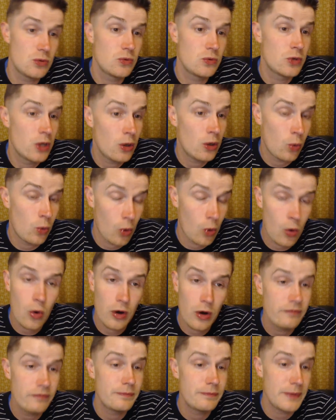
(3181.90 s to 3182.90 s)
know or
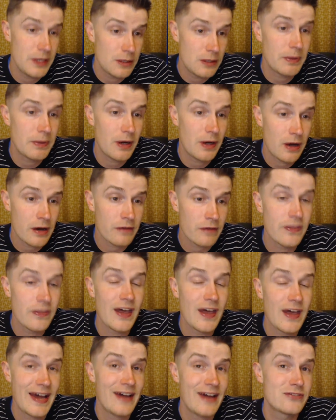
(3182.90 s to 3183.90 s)
have been a part of
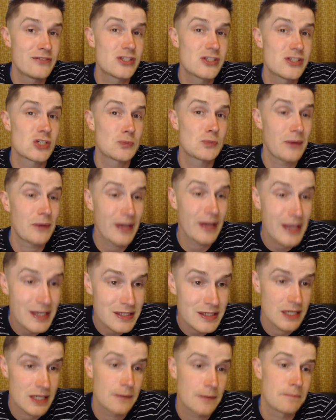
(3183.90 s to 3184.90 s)
that have
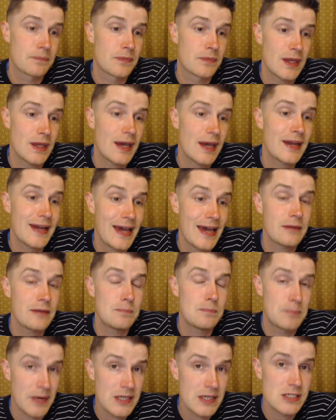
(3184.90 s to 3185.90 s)
split and
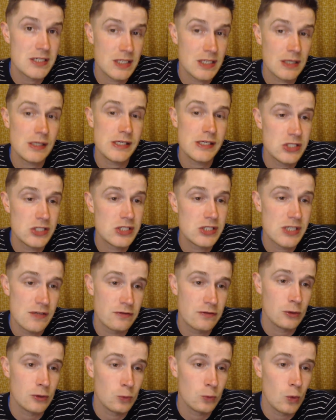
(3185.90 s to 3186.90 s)
had basically
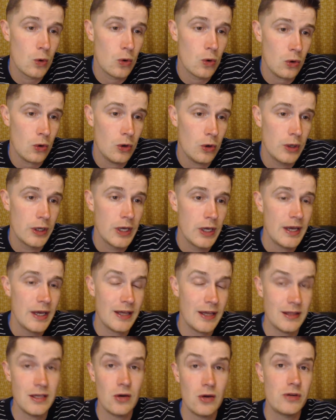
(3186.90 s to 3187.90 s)
civil war?
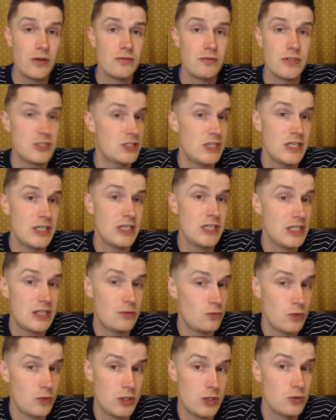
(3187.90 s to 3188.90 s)
And the only reason they
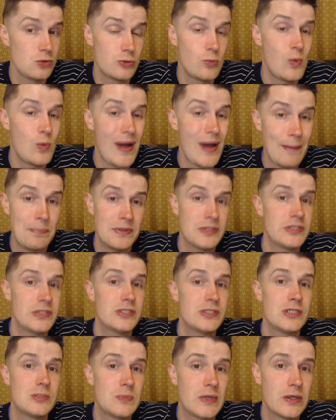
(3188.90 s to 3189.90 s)
didn't use weapons
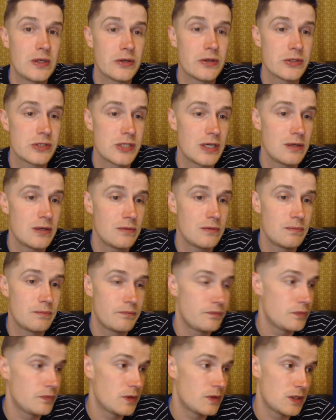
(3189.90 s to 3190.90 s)
is because
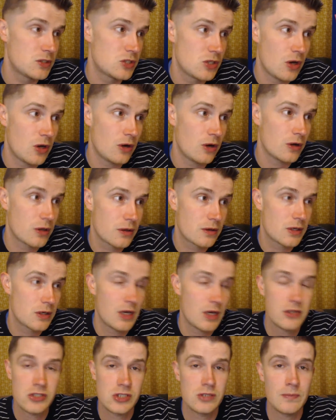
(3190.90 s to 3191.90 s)
it's not
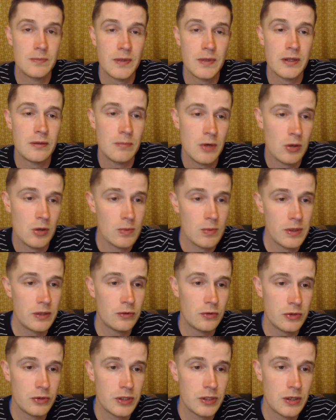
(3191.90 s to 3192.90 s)
custom at the moment,
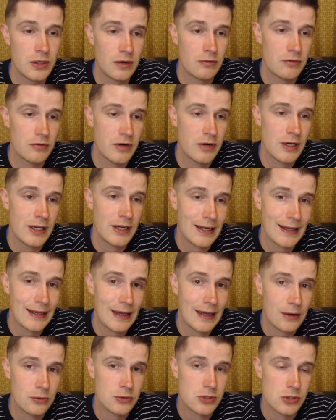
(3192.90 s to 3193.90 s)
or you're not really
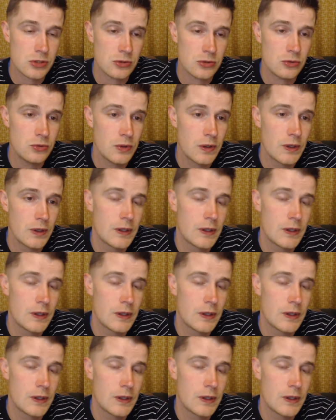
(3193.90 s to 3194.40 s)
allowed to.